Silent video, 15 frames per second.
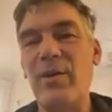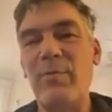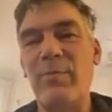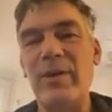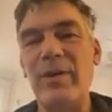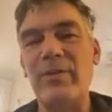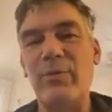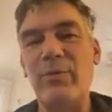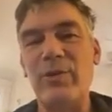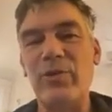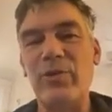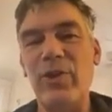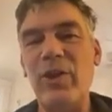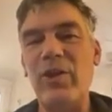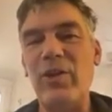but when
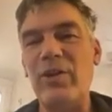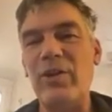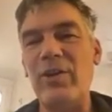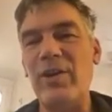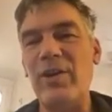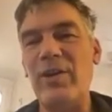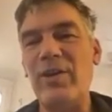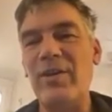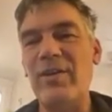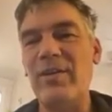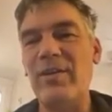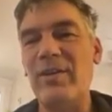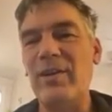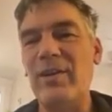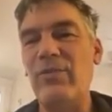you're not lucky
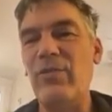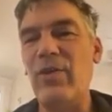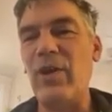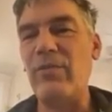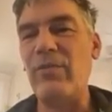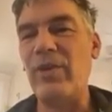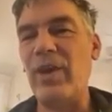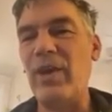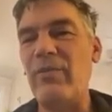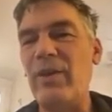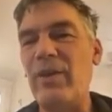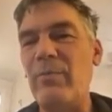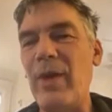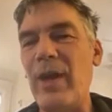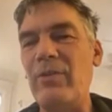if you have
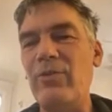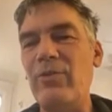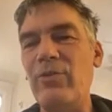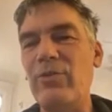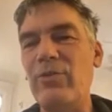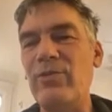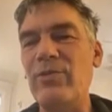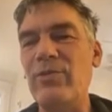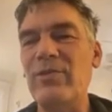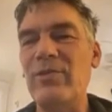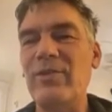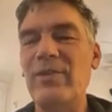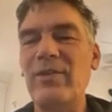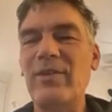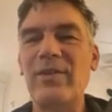caring mentors
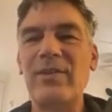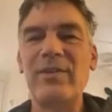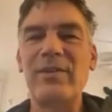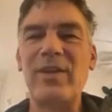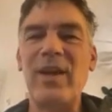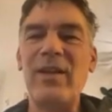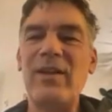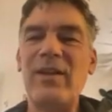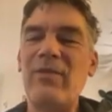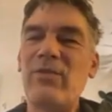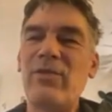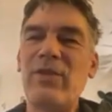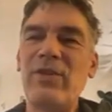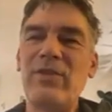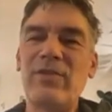then
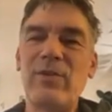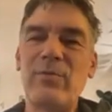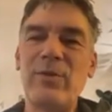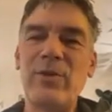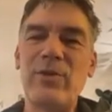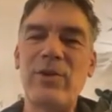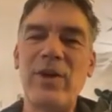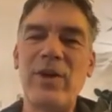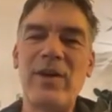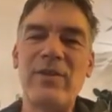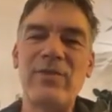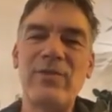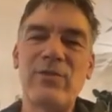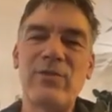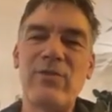everything is going to be okay
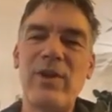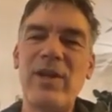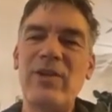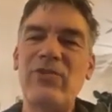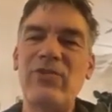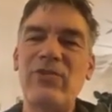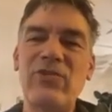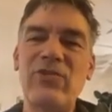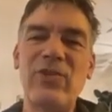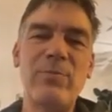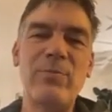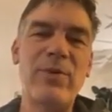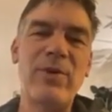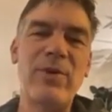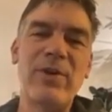so
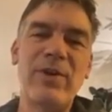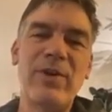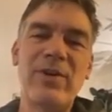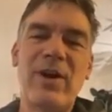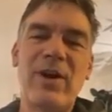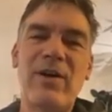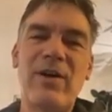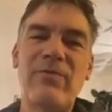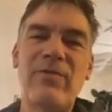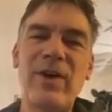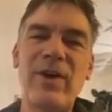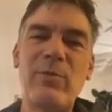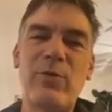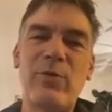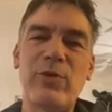relationship are
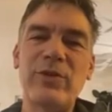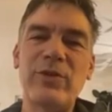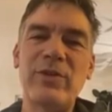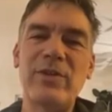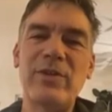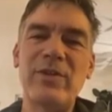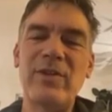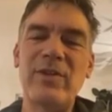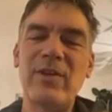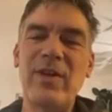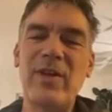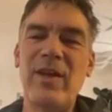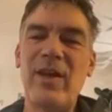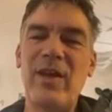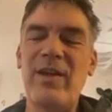very important
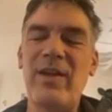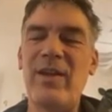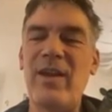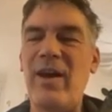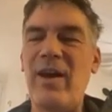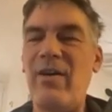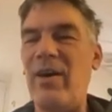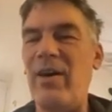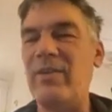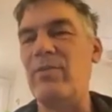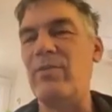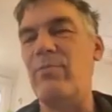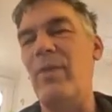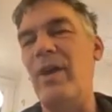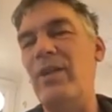and now as
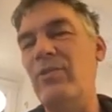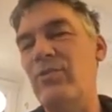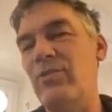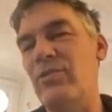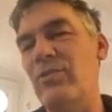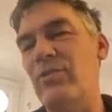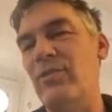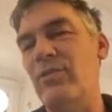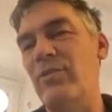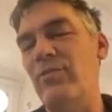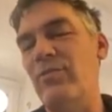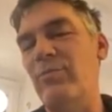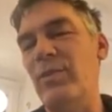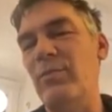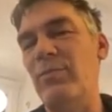a mentor
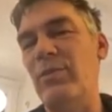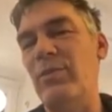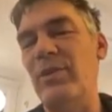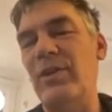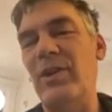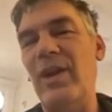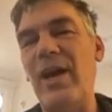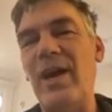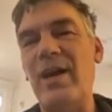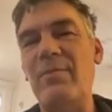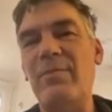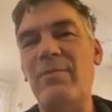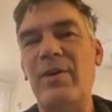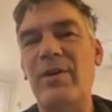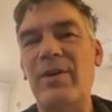of people in a
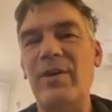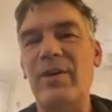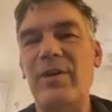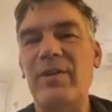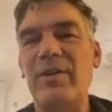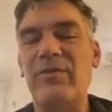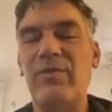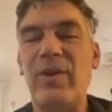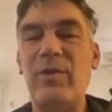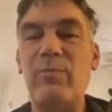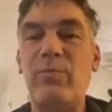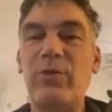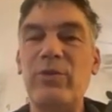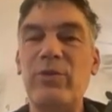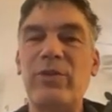lab it's very
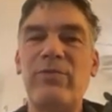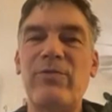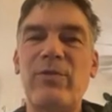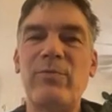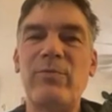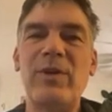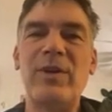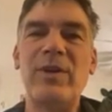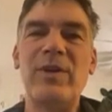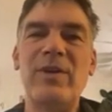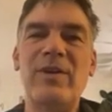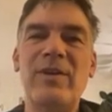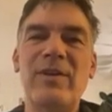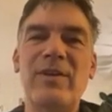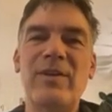important for
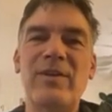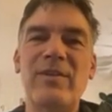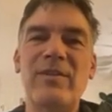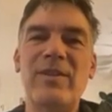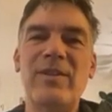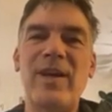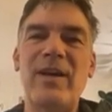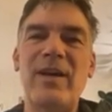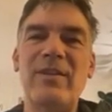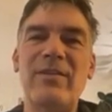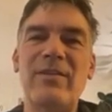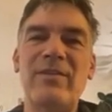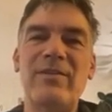me that